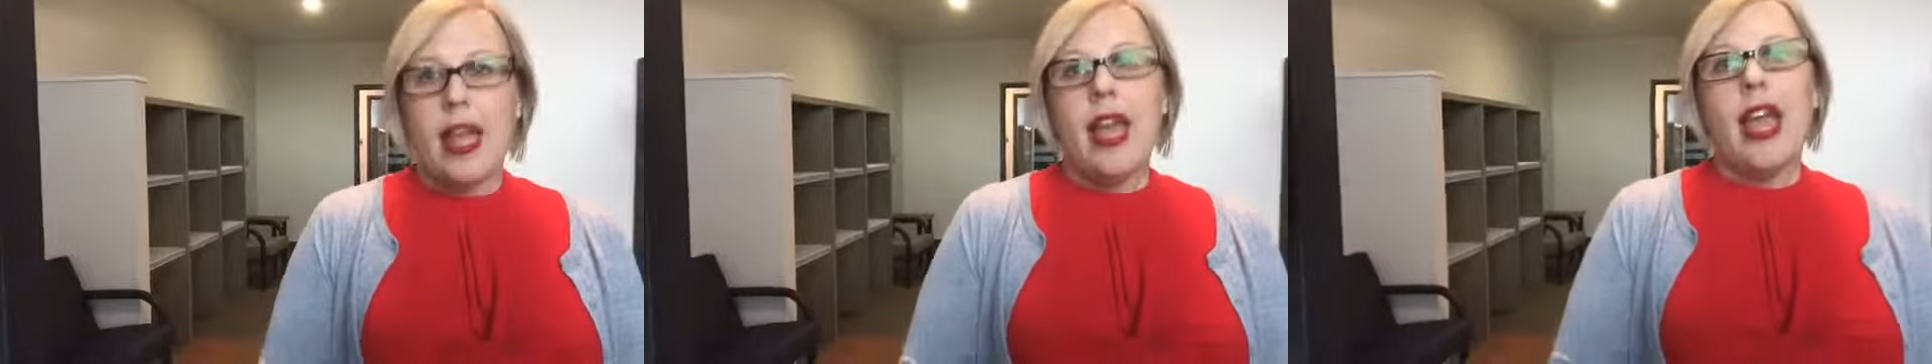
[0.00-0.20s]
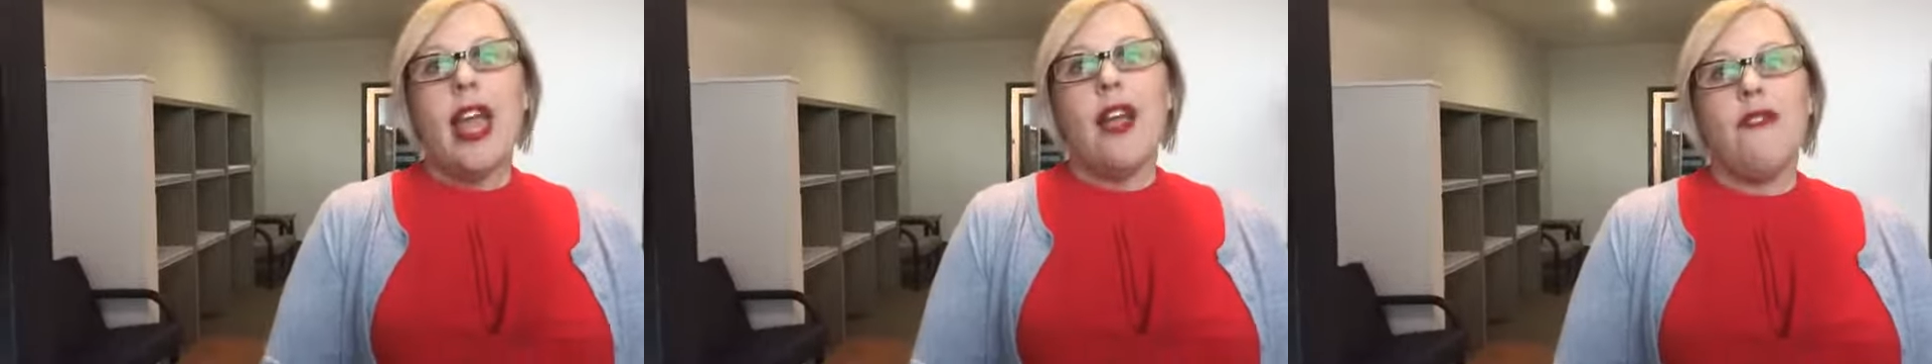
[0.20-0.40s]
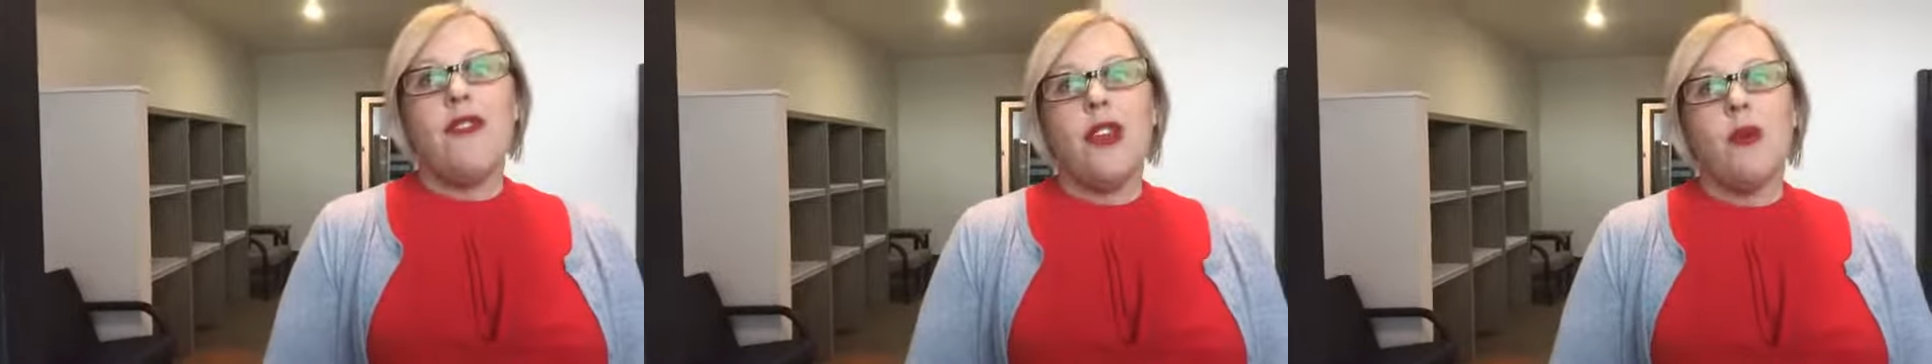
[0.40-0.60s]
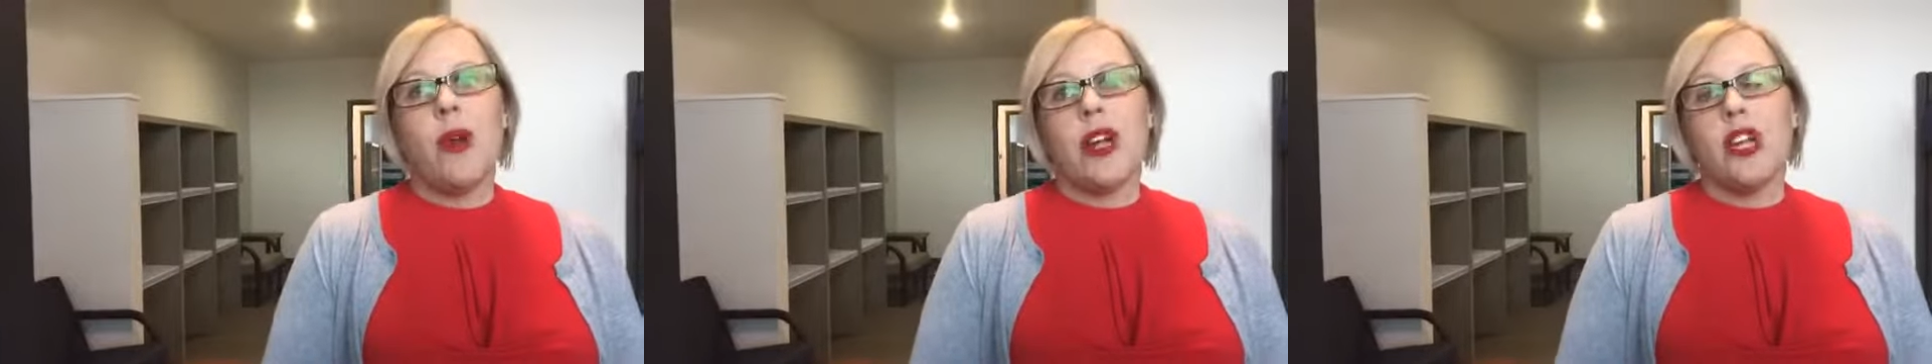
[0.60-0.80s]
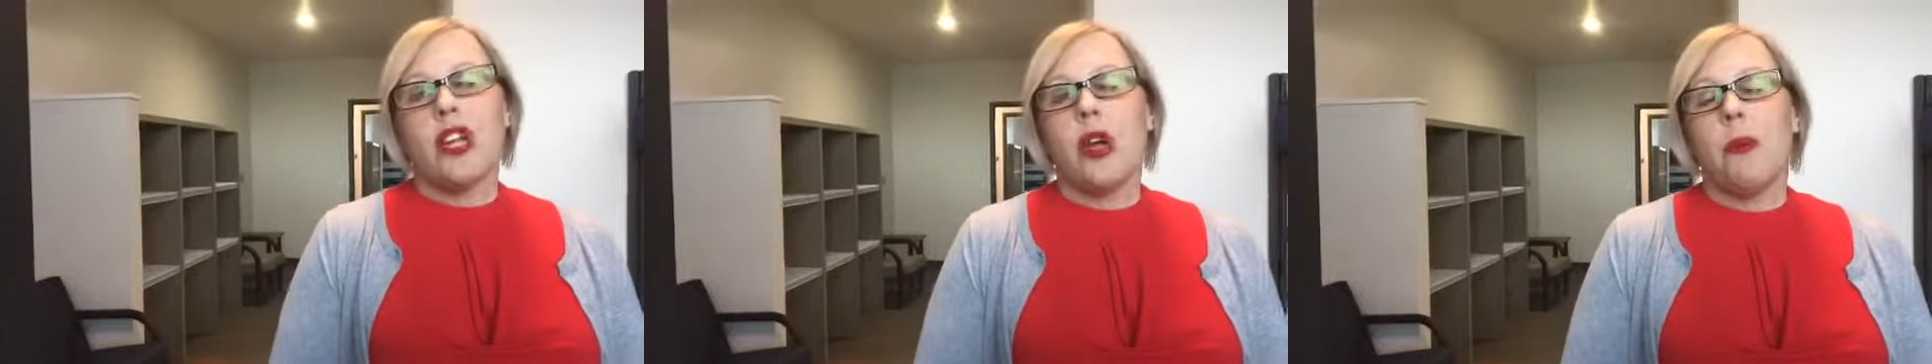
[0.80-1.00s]
If you want
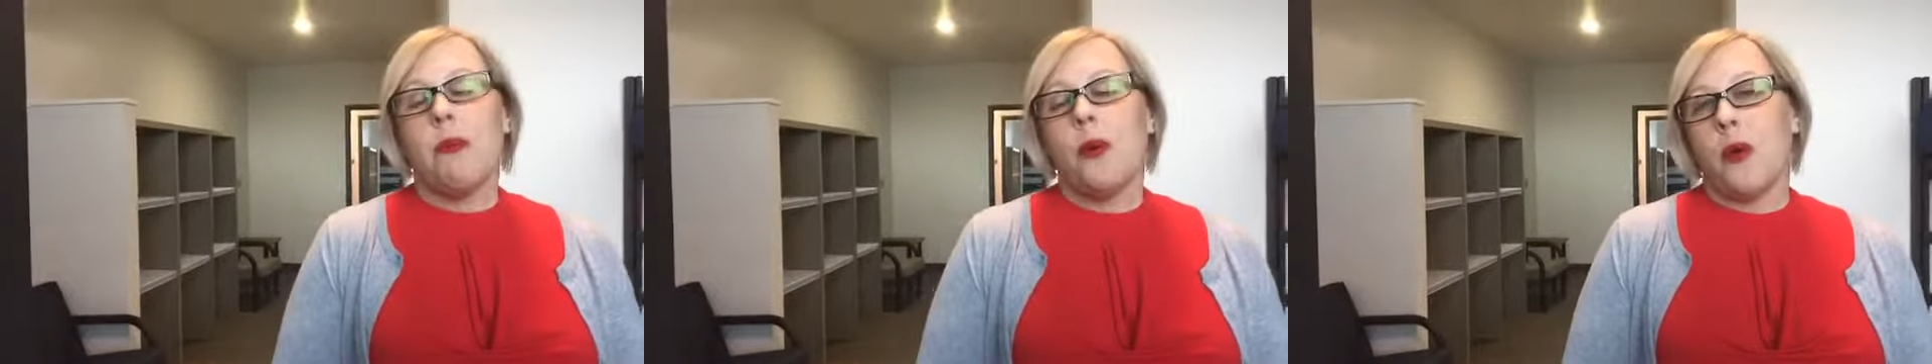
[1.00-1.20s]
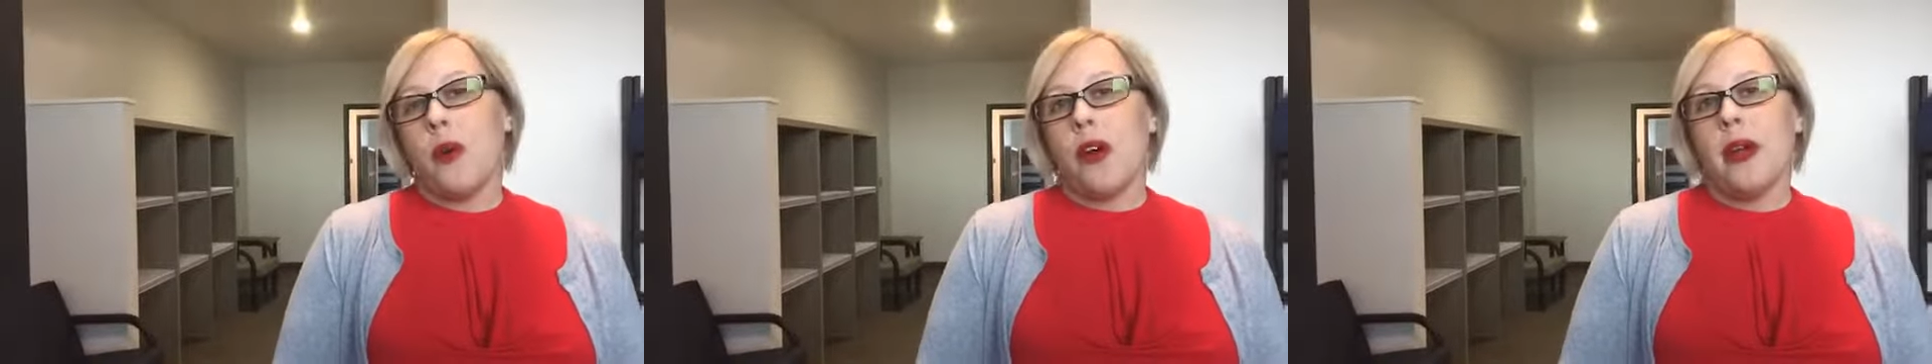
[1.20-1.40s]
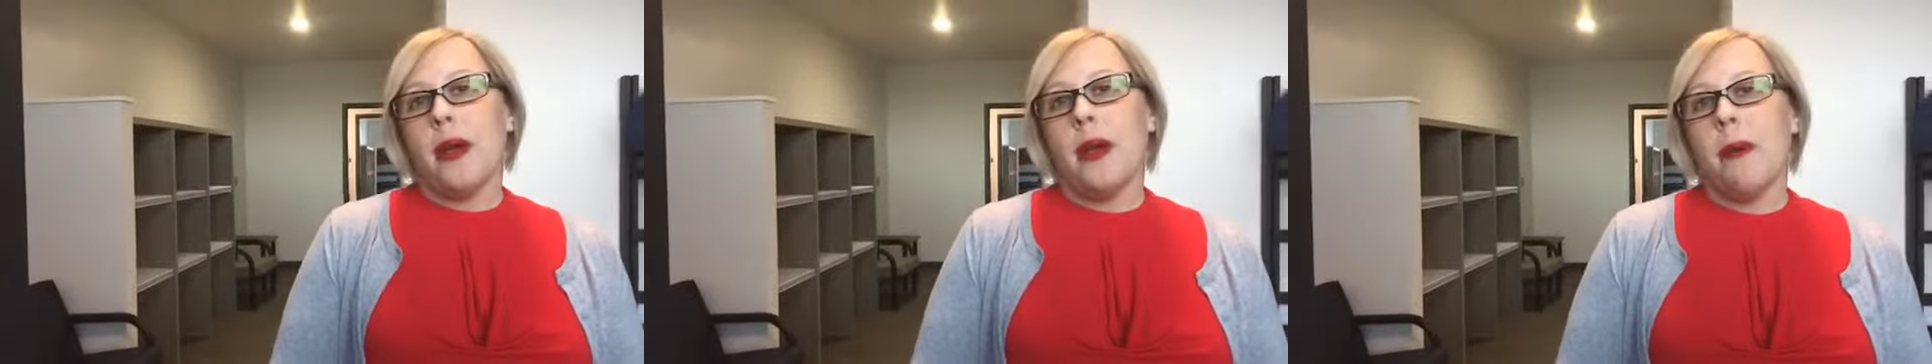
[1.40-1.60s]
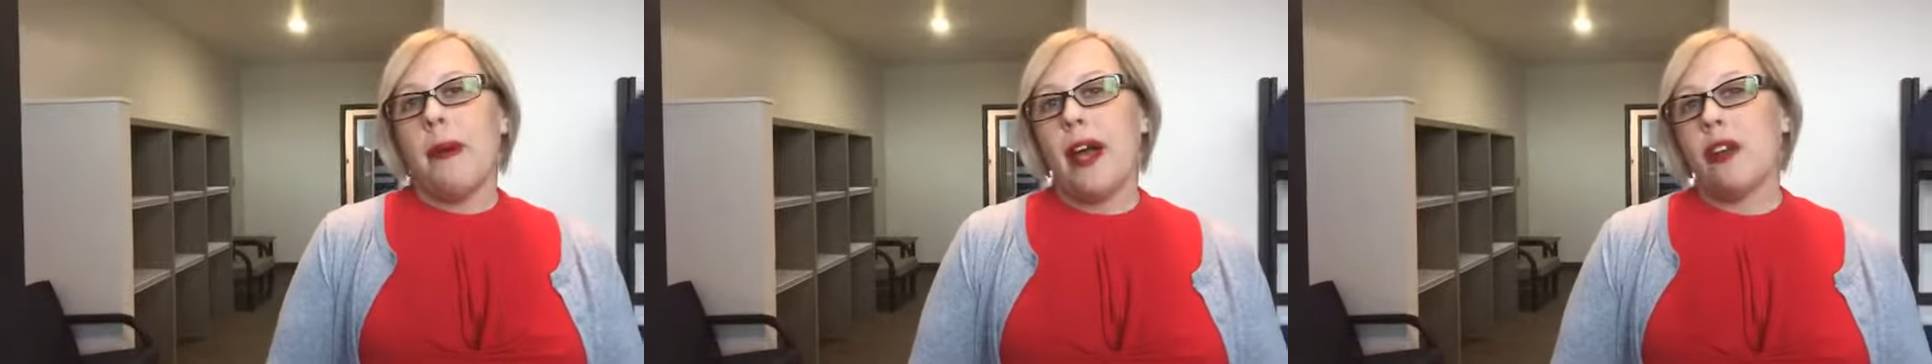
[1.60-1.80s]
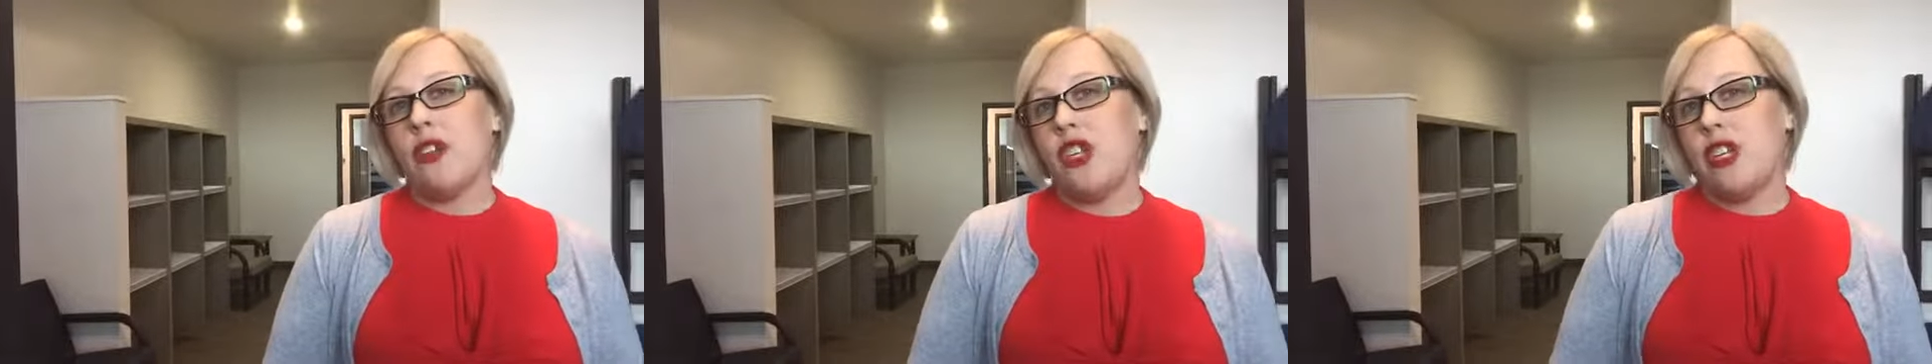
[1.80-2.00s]
to know more
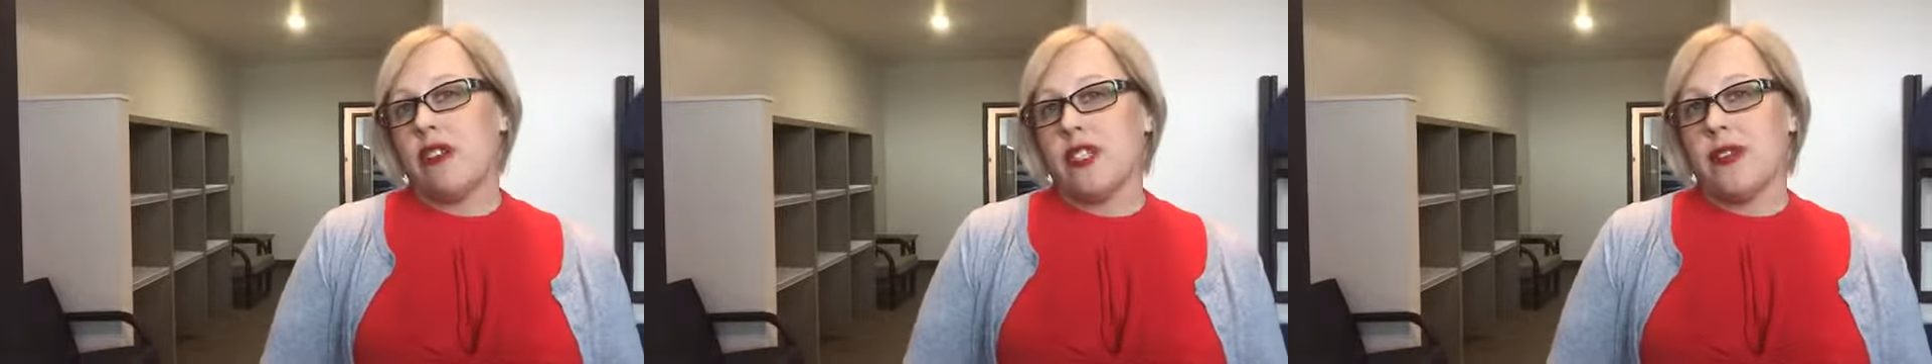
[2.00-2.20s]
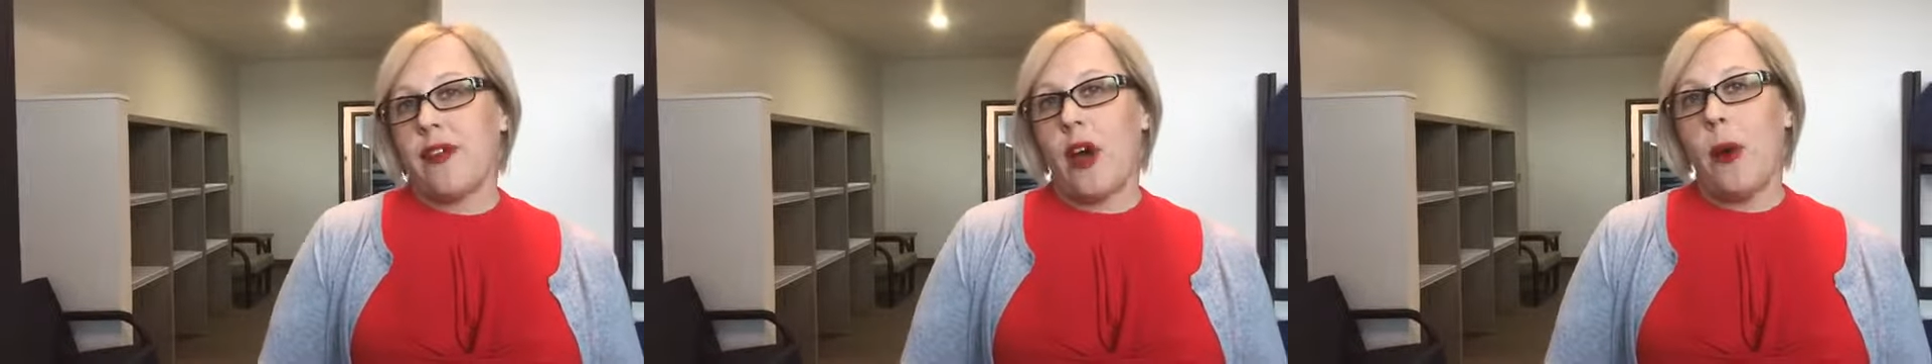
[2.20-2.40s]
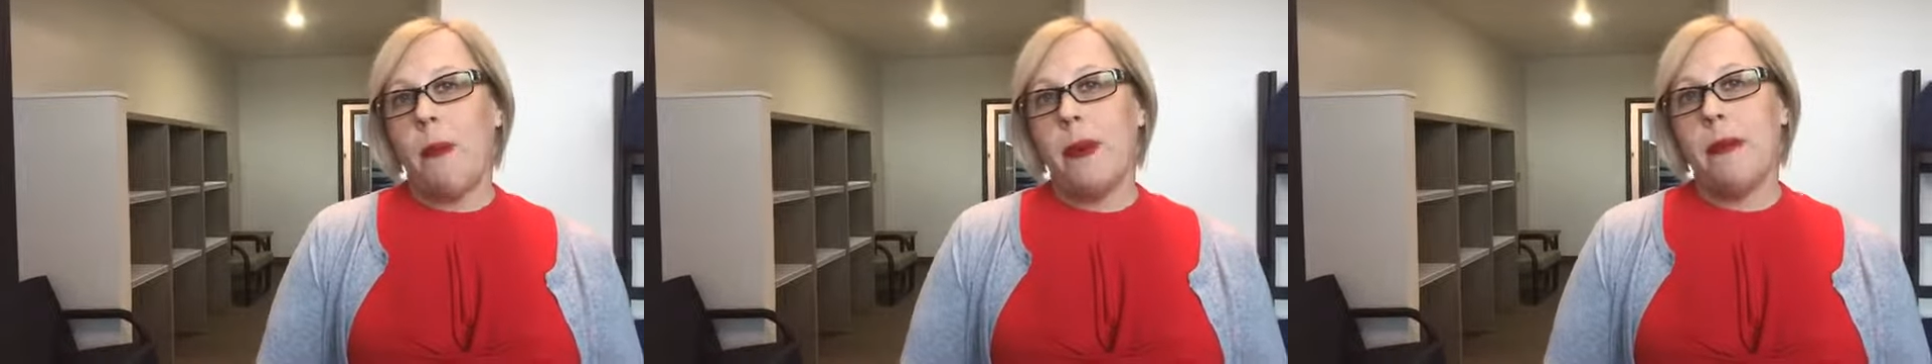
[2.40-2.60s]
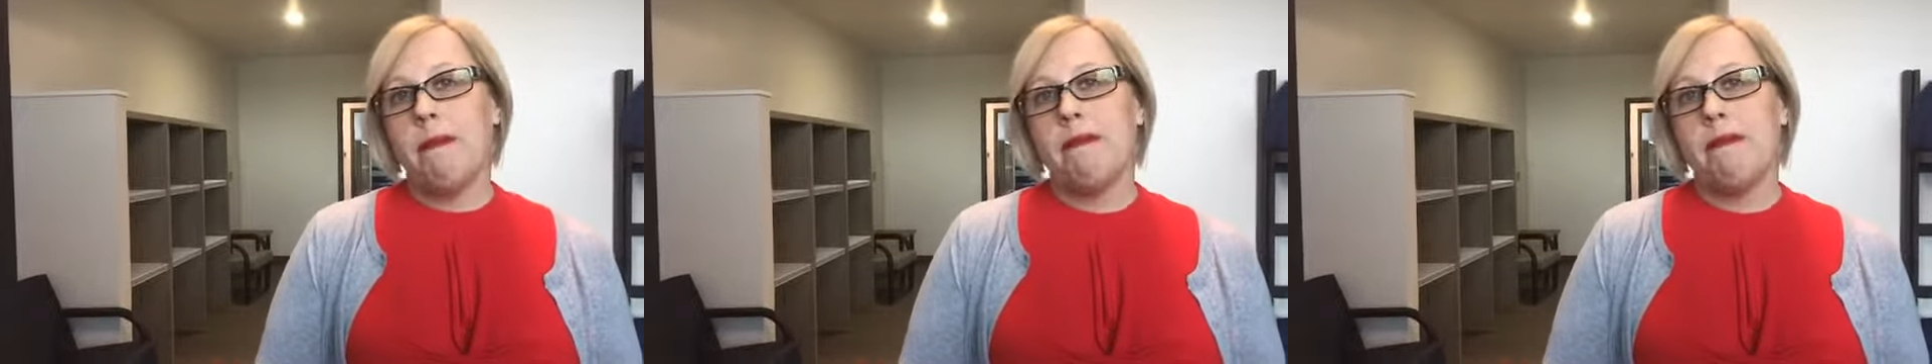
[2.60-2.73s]
about Shield of Hope